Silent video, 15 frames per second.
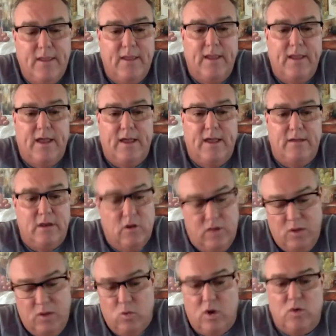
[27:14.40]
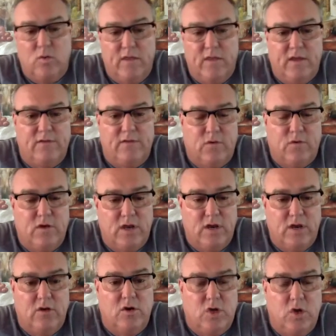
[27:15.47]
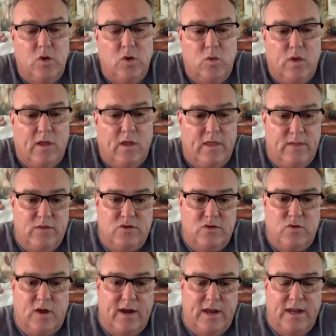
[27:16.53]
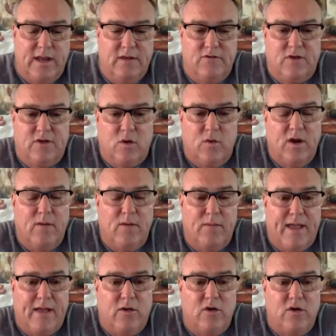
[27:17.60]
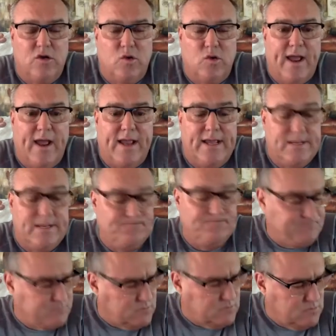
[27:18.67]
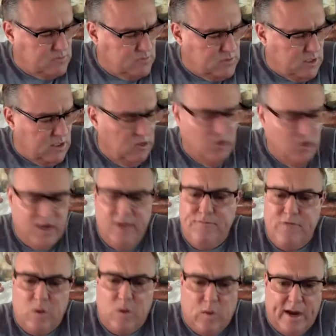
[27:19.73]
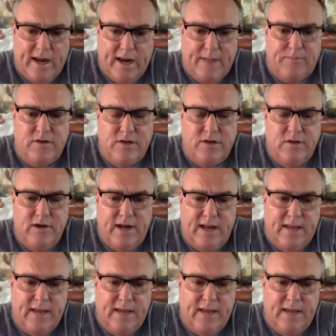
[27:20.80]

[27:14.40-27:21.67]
uh, you know, he worked with us for a year or two while he was trying to get his career back on track and looking for the right opportunity.